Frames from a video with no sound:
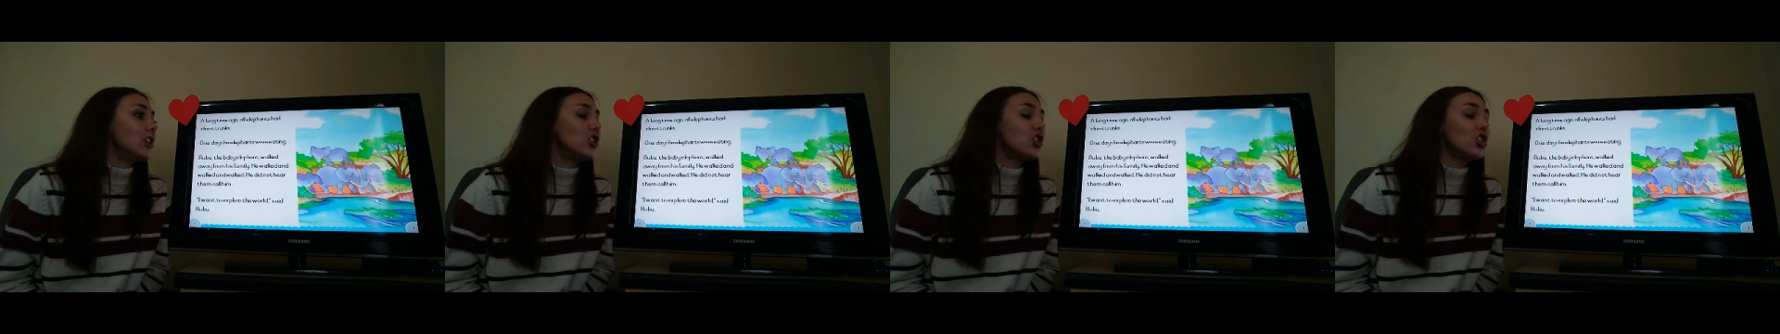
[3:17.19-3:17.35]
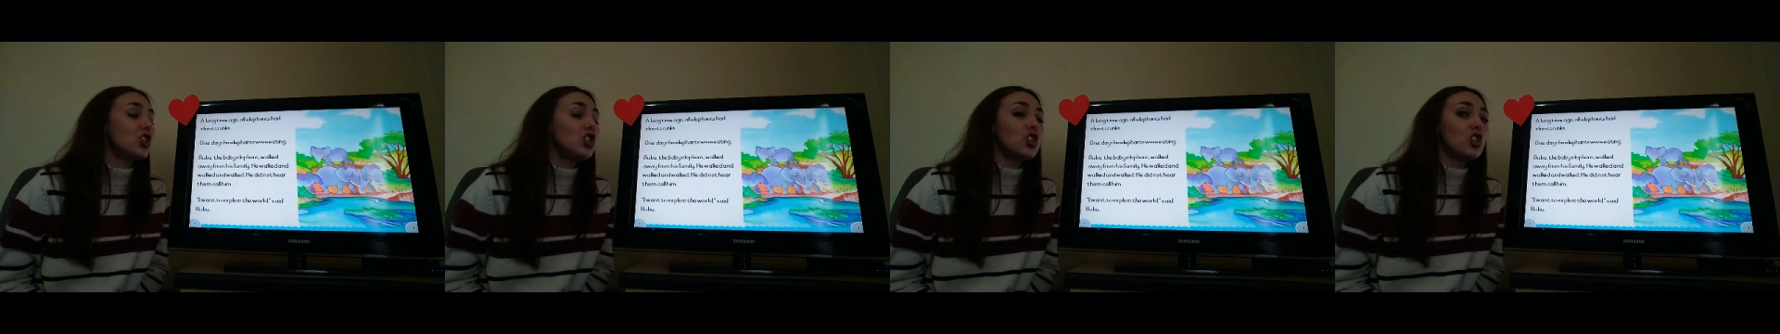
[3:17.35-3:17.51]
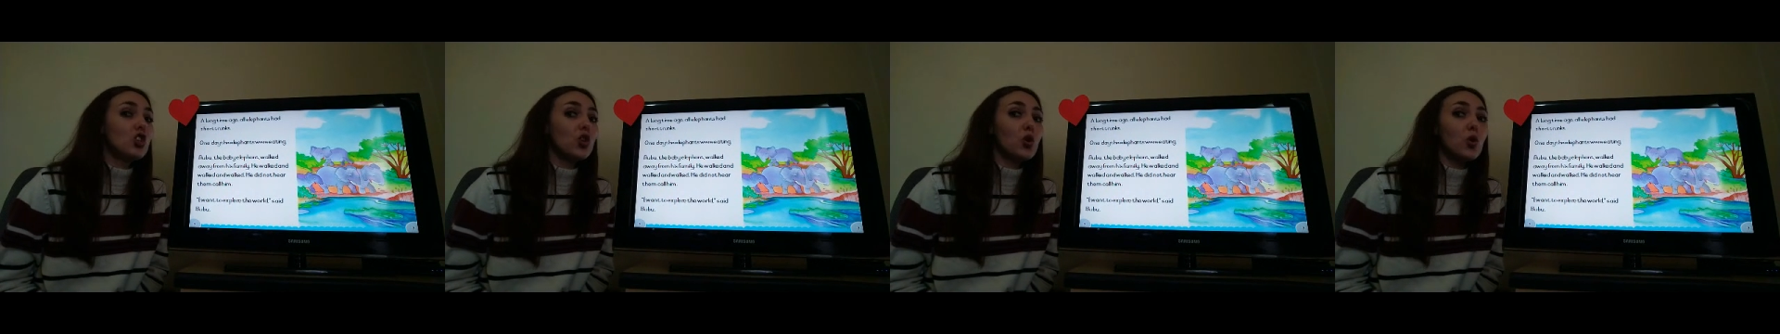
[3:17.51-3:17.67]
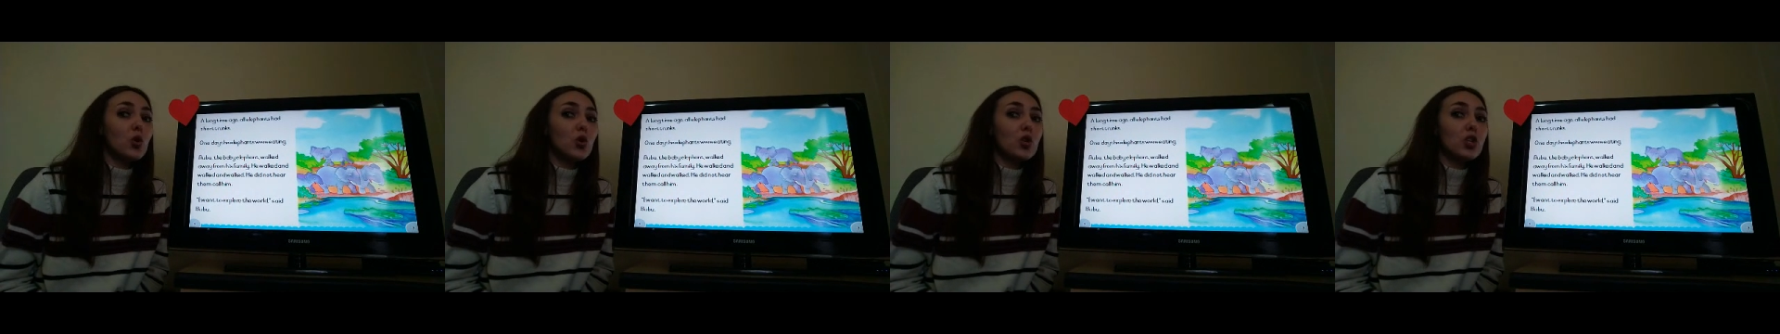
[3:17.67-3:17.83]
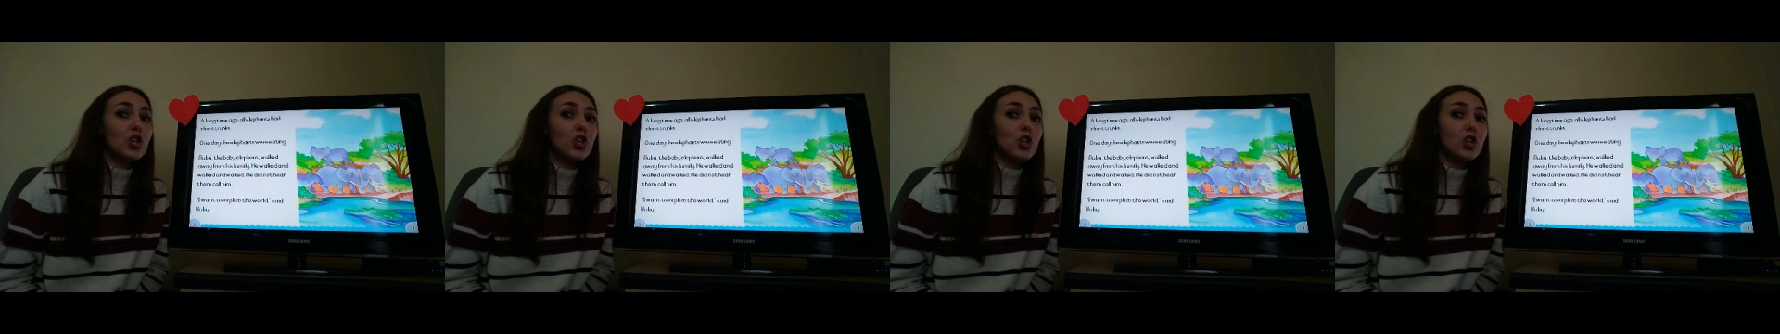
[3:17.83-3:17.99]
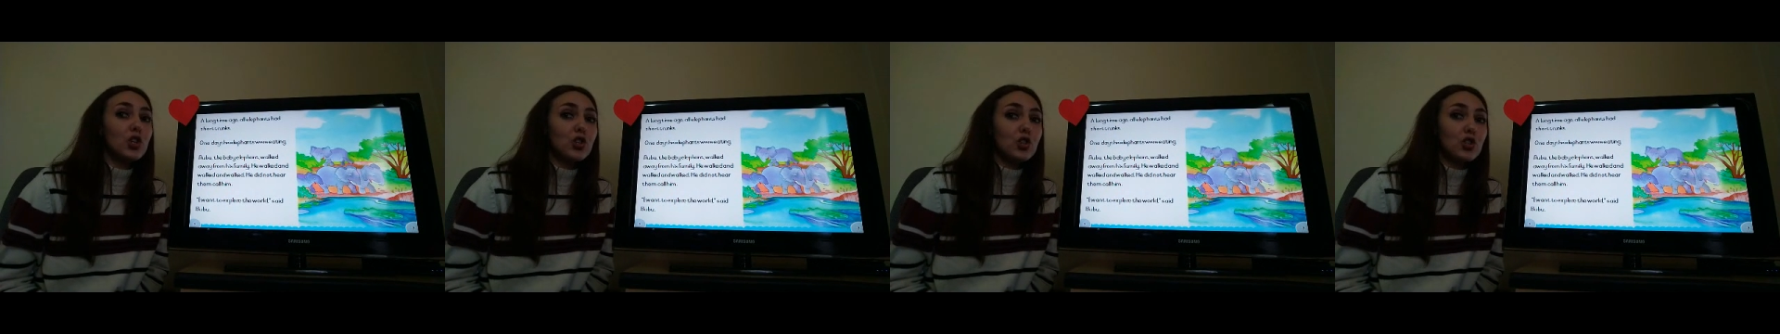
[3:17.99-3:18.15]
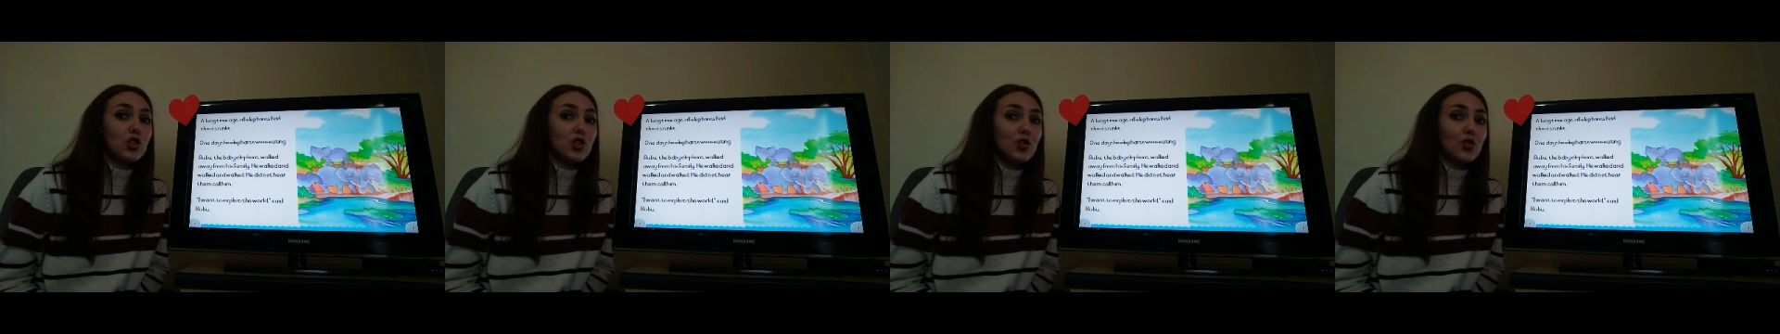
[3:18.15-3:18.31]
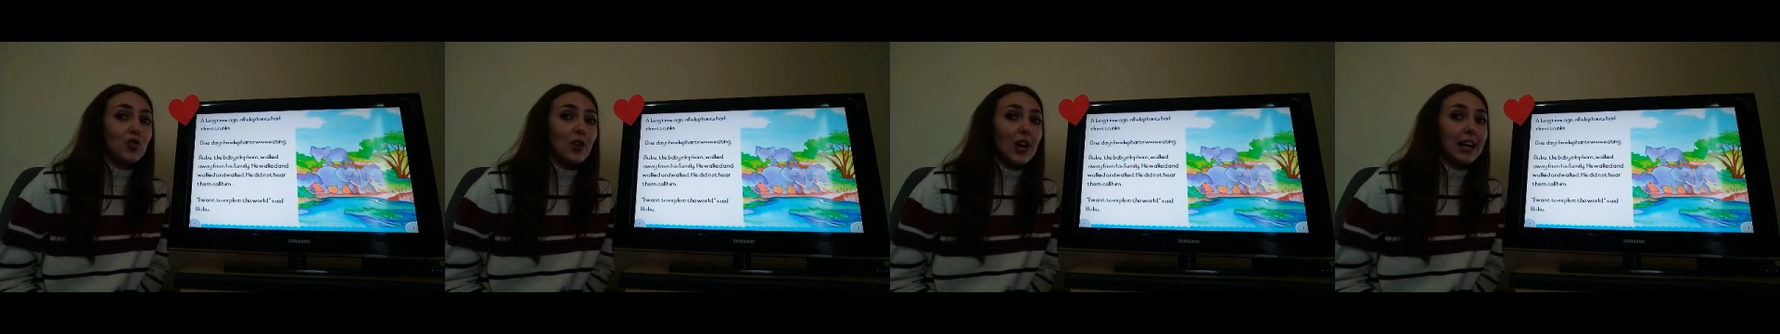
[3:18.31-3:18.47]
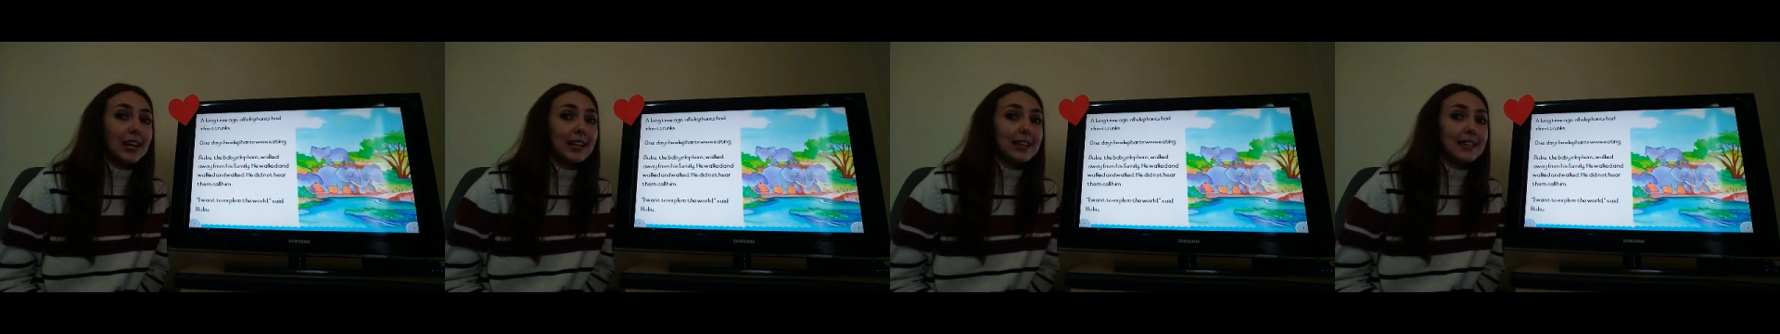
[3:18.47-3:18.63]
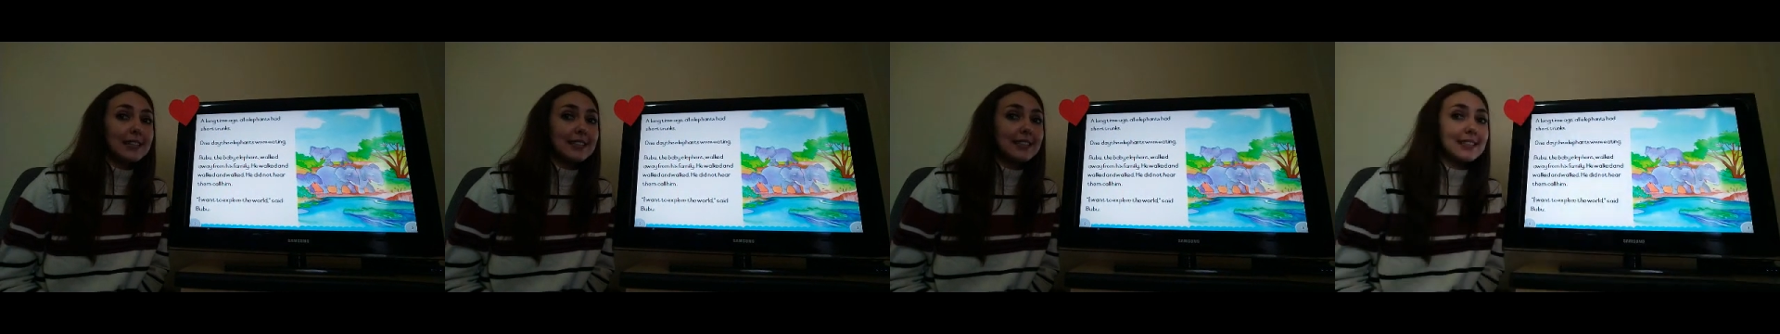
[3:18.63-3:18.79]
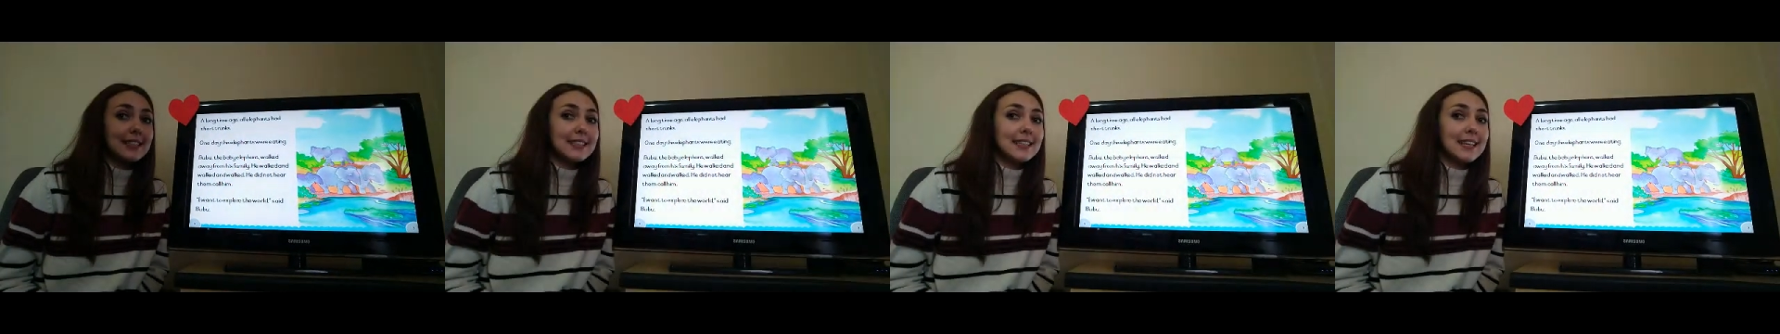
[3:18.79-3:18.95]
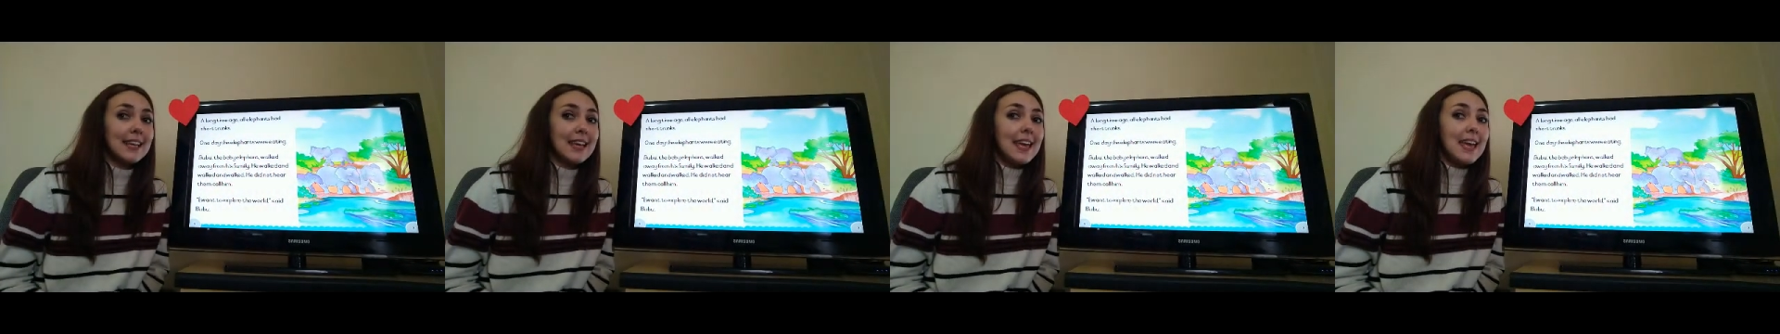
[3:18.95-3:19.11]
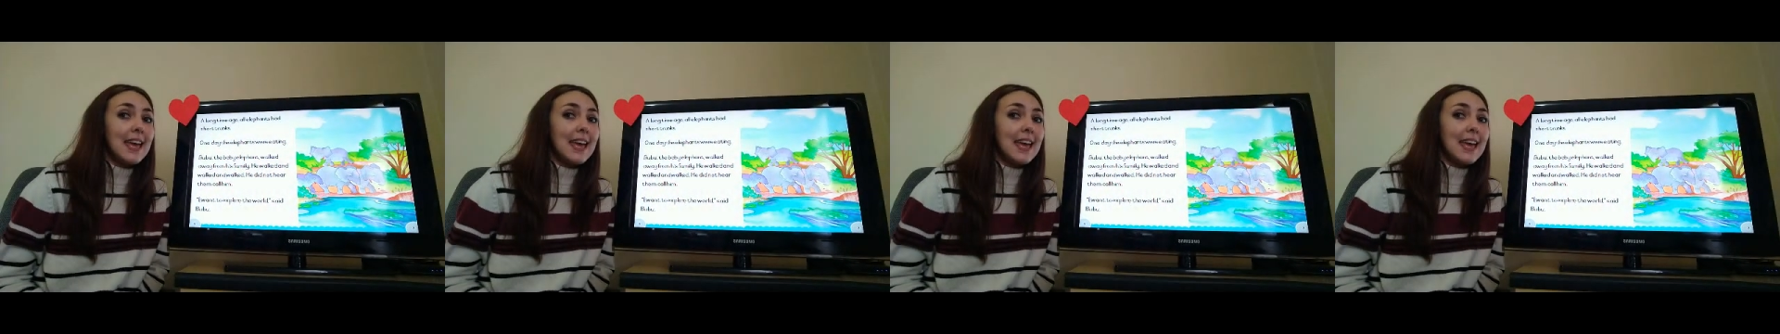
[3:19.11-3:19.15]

short trunks.